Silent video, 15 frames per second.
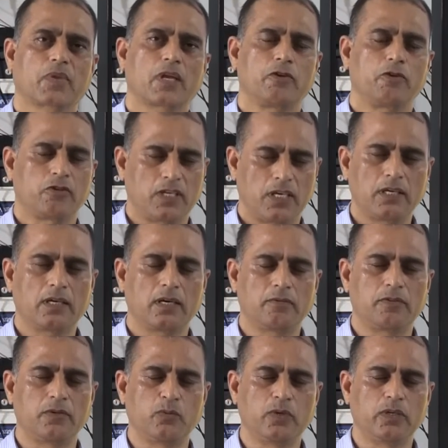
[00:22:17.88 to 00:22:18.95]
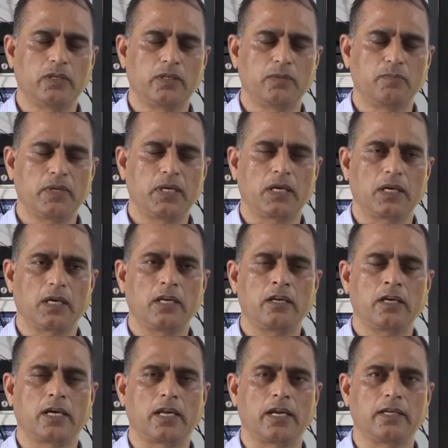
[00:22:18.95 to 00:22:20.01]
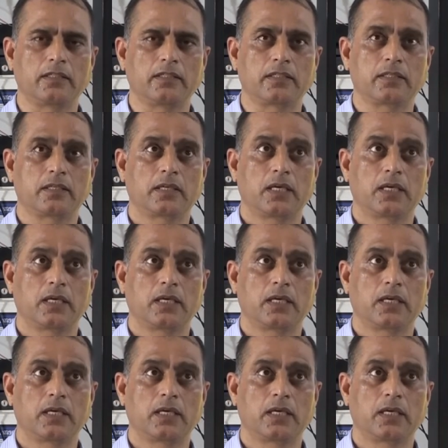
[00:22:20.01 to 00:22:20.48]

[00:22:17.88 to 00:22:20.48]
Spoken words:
You think of the word meaning inherent.